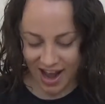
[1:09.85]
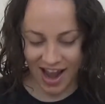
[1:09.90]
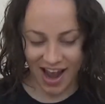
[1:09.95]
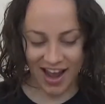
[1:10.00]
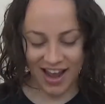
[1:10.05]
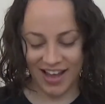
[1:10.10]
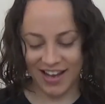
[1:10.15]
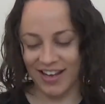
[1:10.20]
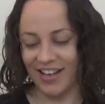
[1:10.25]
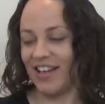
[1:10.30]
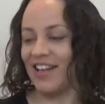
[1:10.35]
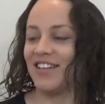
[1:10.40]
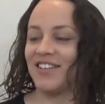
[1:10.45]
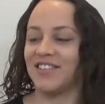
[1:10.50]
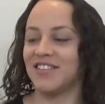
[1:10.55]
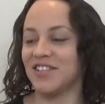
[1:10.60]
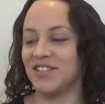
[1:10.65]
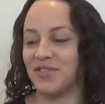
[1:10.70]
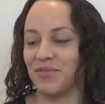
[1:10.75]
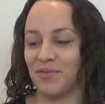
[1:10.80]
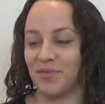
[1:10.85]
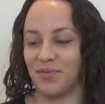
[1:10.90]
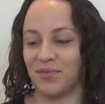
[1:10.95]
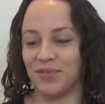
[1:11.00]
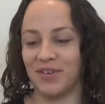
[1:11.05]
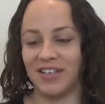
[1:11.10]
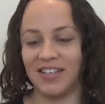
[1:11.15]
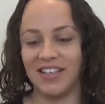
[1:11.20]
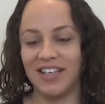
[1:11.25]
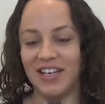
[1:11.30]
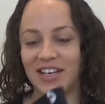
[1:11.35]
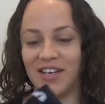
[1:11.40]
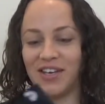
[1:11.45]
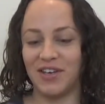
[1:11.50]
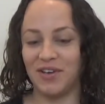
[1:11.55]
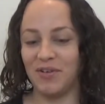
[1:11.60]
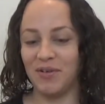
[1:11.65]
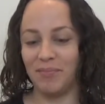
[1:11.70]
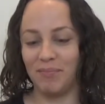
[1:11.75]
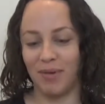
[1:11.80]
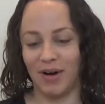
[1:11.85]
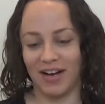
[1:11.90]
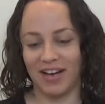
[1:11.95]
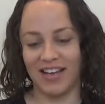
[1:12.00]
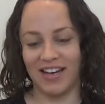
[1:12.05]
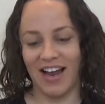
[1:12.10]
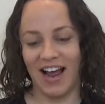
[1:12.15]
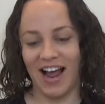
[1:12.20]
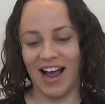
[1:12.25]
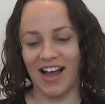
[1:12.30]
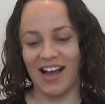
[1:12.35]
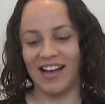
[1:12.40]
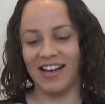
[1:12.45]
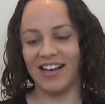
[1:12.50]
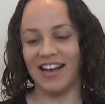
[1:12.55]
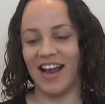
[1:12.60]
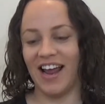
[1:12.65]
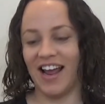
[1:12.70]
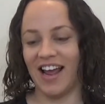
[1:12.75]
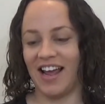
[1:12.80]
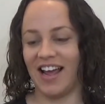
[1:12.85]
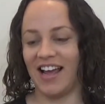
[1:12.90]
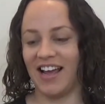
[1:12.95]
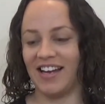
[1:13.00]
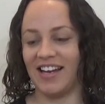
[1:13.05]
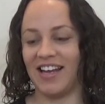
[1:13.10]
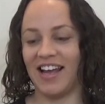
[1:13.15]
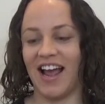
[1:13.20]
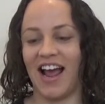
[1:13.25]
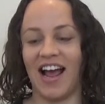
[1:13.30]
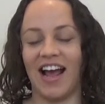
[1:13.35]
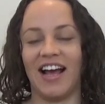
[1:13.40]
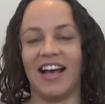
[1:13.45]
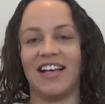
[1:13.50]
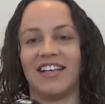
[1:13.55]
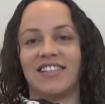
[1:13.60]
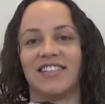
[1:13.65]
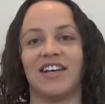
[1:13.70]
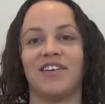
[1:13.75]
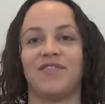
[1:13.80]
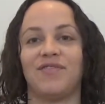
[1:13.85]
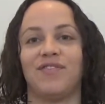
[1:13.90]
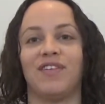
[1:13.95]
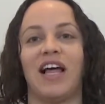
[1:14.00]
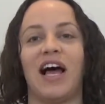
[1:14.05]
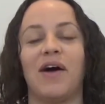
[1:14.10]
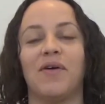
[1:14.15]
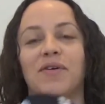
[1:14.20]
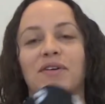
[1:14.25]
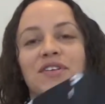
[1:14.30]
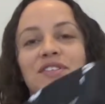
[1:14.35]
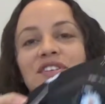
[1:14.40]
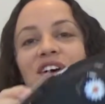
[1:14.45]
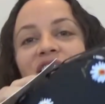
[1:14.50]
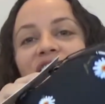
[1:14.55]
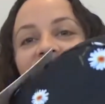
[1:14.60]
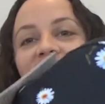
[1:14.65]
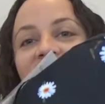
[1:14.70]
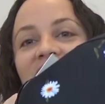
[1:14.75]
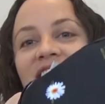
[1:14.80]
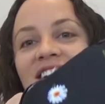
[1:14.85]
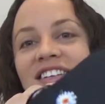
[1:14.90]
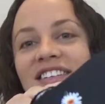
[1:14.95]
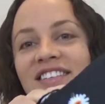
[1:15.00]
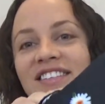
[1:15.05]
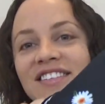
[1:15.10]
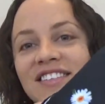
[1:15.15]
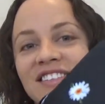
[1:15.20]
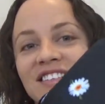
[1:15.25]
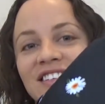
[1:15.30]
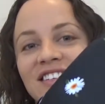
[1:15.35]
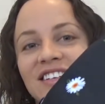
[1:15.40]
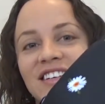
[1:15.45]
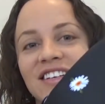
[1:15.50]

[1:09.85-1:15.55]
And it's this really cute bucket hat and it has flowers on it.